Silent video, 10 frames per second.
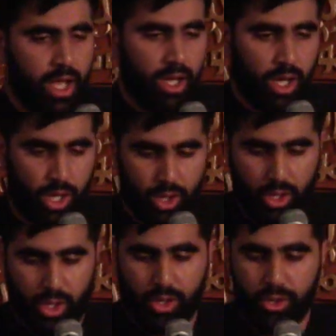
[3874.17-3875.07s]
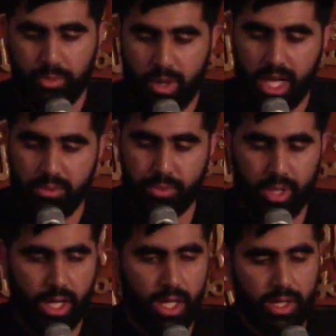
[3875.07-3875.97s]
Oh, my
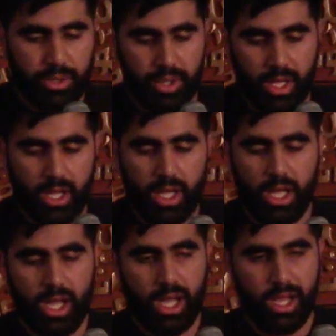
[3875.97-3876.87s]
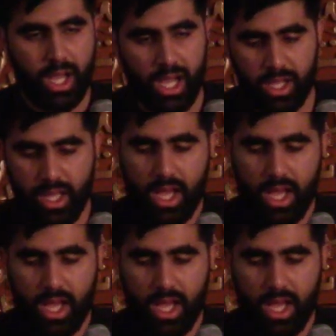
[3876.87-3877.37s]
brother,